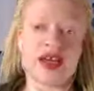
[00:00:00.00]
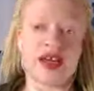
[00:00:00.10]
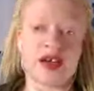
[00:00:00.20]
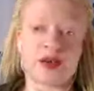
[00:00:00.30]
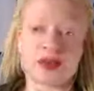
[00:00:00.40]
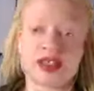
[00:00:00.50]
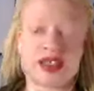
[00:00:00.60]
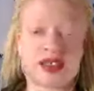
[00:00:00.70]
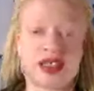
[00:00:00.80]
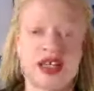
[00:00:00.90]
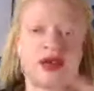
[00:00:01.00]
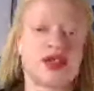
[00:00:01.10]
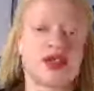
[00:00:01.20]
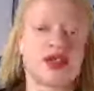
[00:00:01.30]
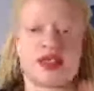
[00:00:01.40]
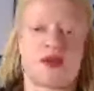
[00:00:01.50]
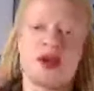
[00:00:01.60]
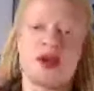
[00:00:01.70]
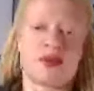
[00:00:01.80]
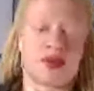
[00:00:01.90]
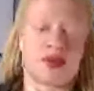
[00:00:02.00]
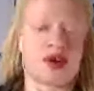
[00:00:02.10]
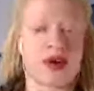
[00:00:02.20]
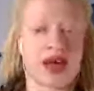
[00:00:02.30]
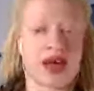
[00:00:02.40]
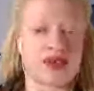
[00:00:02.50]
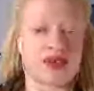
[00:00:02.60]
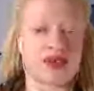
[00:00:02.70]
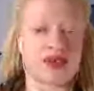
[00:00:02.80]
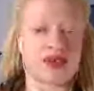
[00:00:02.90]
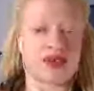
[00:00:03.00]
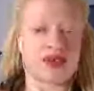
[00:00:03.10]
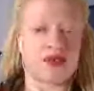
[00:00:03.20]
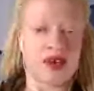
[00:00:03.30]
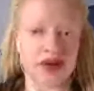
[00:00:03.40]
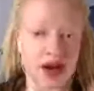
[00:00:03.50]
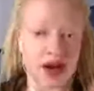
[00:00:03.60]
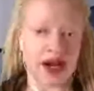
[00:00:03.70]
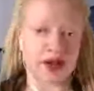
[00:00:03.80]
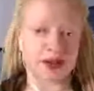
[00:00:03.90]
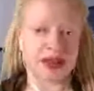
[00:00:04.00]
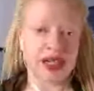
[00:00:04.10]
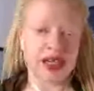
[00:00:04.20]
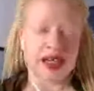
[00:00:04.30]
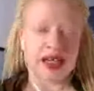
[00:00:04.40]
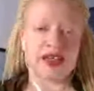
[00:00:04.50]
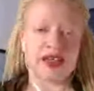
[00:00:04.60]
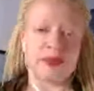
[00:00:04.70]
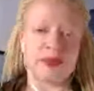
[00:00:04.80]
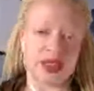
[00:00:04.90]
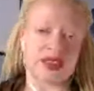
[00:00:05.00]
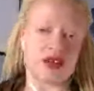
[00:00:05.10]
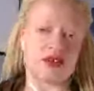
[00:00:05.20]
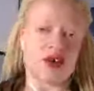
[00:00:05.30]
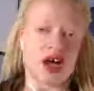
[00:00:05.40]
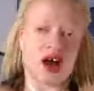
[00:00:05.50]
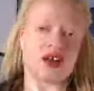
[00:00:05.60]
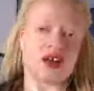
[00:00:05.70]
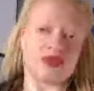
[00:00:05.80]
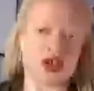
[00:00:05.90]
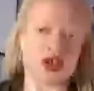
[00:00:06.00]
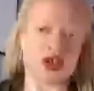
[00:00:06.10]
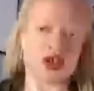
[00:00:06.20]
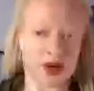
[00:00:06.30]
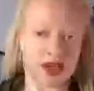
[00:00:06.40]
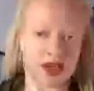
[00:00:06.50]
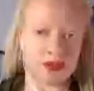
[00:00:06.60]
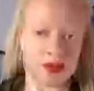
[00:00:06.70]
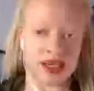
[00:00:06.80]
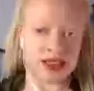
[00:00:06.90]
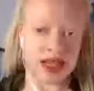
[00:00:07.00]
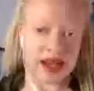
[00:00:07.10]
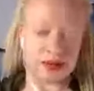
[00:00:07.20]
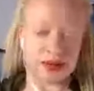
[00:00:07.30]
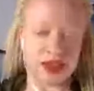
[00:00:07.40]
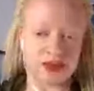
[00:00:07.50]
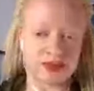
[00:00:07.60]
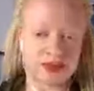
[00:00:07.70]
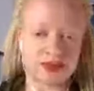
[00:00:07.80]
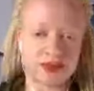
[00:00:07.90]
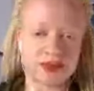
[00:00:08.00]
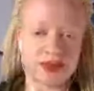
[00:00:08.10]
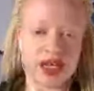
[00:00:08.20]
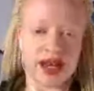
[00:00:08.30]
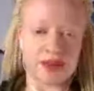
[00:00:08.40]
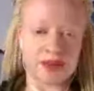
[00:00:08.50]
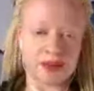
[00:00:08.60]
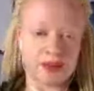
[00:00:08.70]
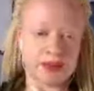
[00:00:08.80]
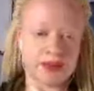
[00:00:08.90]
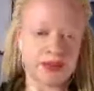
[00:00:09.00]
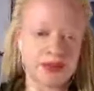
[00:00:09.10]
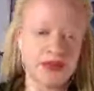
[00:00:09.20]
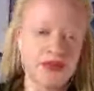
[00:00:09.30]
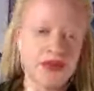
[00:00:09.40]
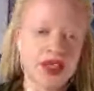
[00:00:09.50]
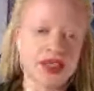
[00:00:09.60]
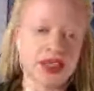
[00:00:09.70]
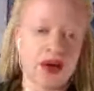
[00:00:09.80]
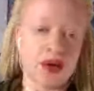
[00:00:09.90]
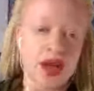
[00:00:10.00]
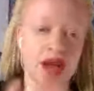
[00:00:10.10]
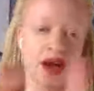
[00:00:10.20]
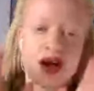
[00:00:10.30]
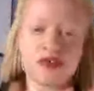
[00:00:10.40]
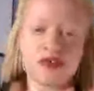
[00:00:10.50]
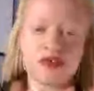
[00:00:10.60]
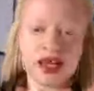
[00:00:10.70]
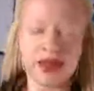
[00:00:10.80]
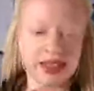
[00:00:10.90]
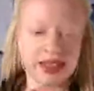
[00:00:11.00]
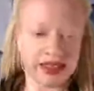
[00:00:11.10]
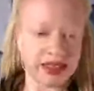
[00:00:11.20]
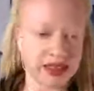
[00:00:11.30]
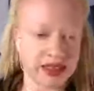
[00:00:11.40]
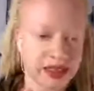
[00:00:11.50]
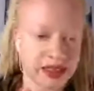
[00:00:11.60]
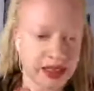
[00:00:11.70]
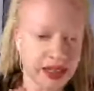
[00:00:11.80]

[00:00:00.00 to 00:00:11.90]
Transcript: it helps distinguish it so people don't have to find your sale items in the midst of all of your other regular priced items. Okay. So hopefully that makes sense.